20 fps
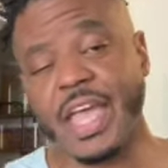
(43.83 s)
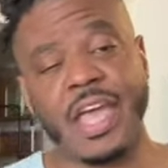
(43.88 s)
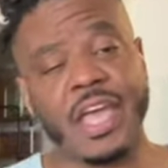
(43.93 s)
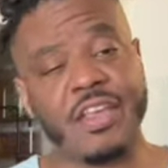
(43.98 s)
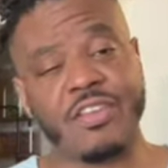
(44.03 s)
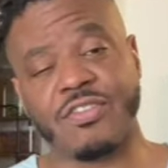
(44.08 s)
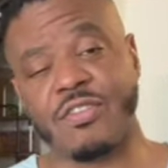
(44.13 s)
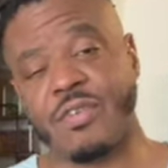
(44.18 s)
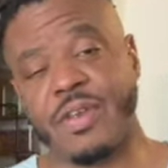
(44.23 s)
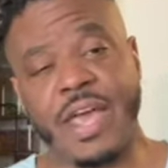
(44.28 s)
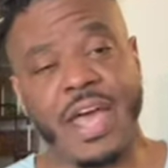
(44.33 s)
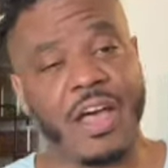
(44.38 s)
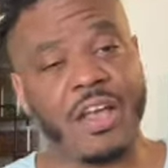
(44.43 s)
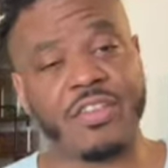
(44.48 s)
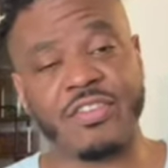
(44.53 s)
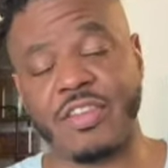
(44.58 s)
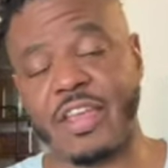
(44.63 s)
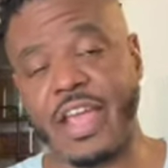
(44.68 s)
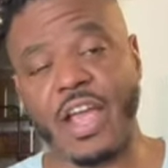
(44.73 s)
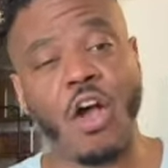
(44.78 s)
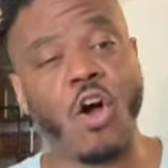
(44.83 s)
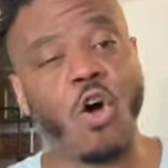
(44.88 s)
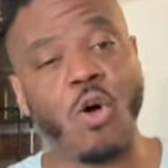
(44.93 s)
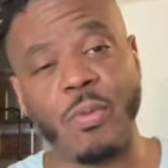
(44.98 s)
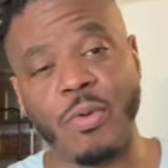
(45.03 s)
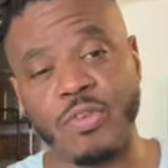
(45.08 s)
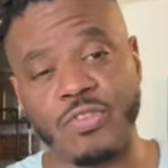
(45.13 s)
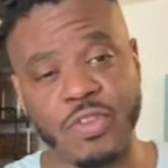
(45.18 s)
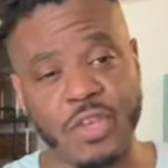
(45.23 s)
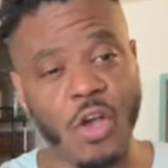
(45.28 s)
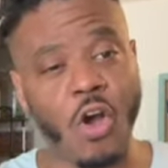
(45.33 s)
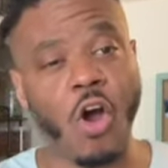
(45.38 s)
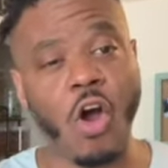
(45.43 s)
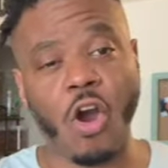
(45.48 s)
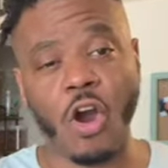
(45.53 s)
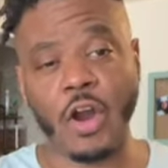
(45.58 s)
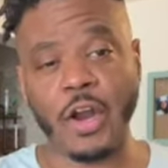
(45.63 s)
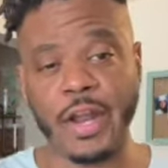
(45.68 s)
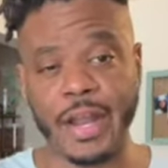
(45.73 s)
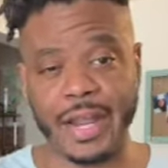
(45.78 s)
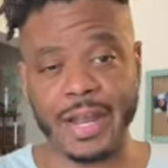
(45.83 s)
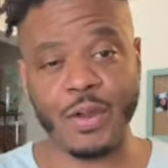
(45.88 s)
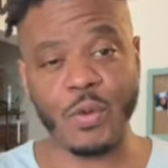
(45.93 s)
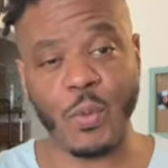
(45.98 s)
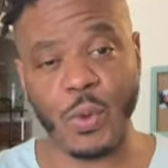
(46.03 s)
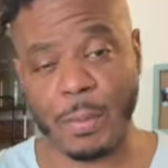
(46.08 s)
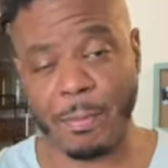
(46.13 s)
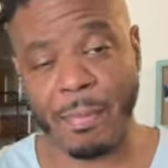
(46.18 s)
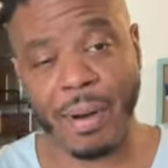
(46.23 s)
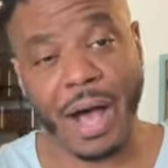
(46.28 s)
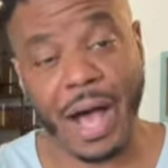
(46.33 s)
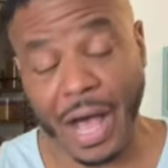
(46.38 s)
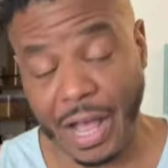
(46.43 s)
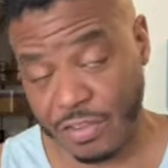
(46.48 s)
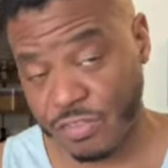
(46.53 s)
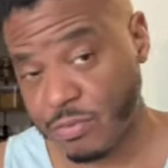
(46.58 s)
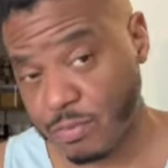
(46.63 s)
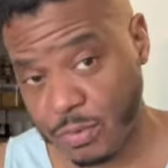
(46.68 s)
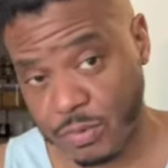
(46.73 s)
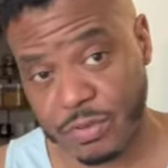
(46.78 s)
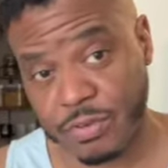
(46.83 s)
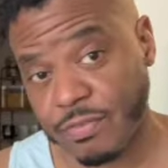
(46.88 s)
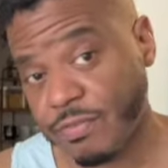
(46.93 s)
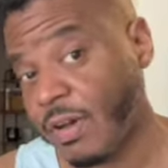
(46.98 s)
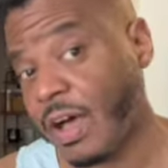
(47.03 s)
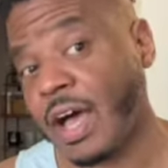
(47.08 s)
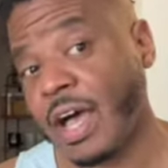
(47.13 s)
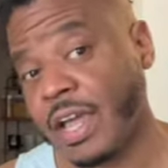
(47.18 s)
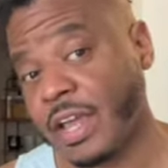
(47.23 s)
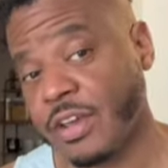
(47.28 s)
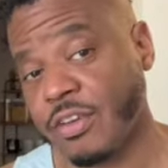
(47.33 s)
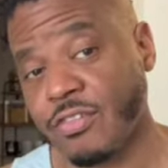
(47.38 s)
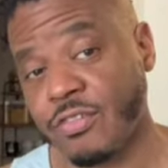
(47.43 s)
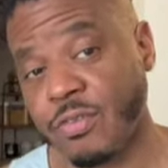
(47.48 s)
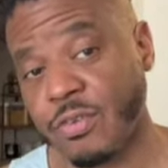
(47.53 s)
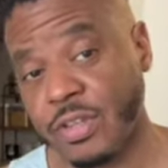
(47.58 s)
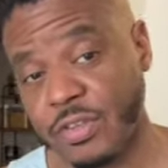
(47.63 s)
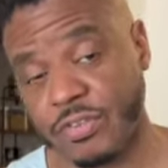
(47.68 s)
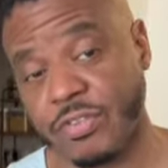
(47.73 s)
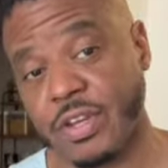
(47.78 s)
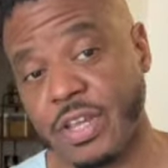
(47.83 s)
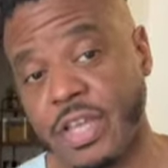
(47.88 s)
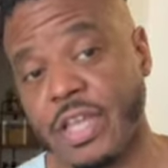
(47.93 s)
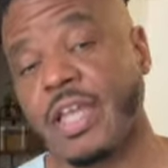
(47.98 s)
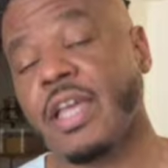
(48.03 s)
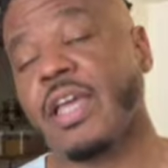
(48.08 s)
And so now it's like almost hard and impossible to find Trulicity.